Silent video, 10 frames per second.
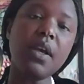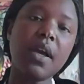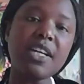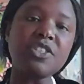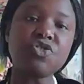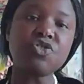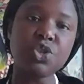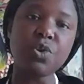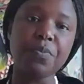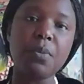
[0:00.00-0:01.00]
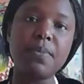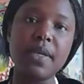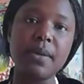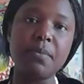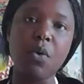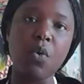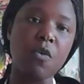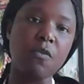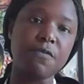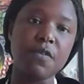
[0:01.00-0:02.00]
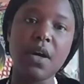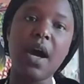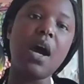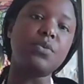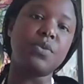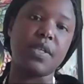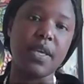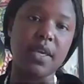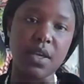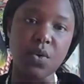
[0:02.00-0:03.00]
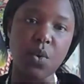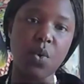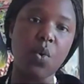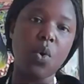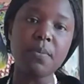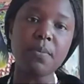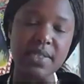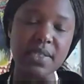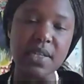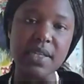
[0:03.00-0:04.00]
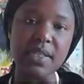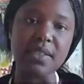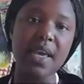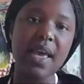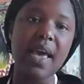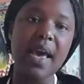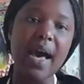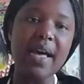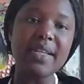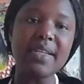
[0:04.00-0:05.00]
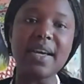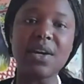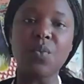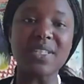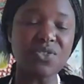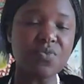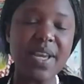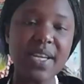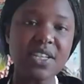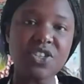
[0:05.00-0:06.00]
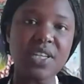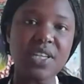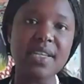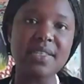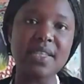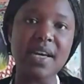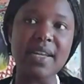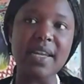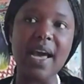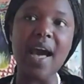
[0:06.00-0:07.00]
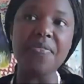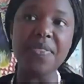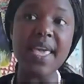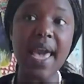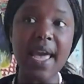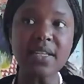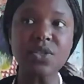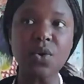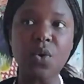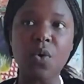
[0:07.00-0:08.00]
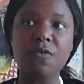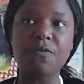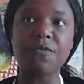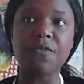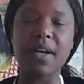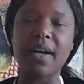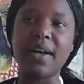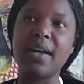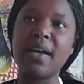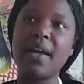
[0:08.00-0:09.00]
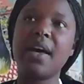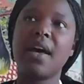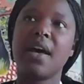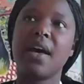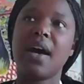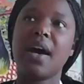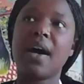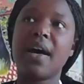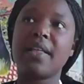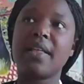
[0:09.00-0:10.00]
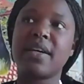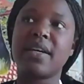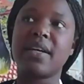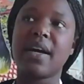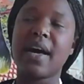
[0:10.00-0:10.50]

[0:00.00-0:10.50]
a structural problem of housing or homelessness. And what's really interesting is that at the end of the